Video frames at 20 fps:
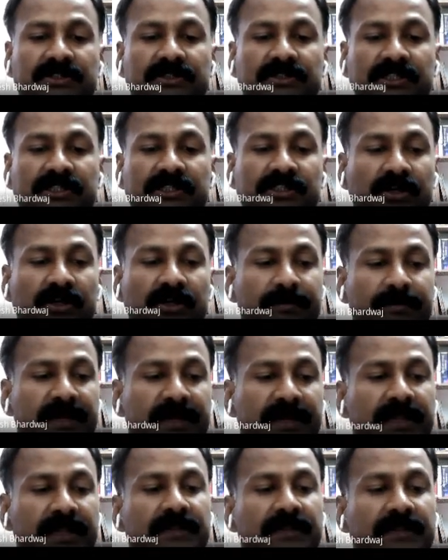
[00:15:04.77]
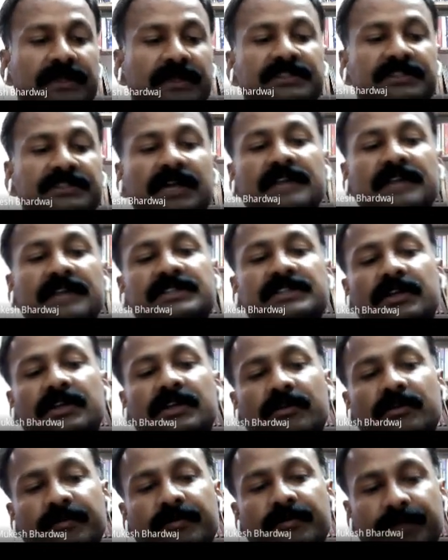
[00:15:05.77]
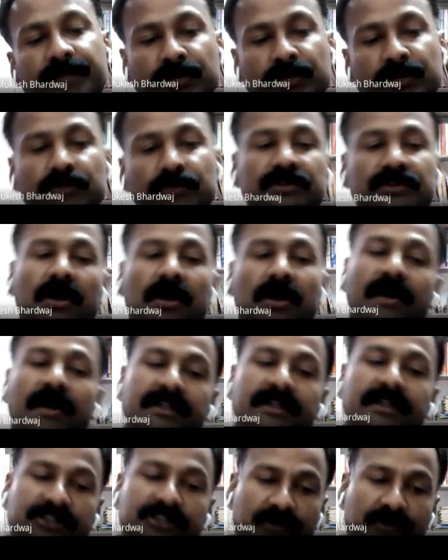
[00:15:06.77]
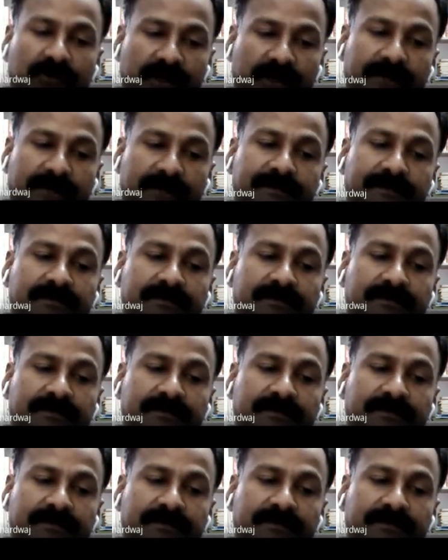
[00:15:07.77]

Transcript: does not mean that charge cannot be produced or destroyed.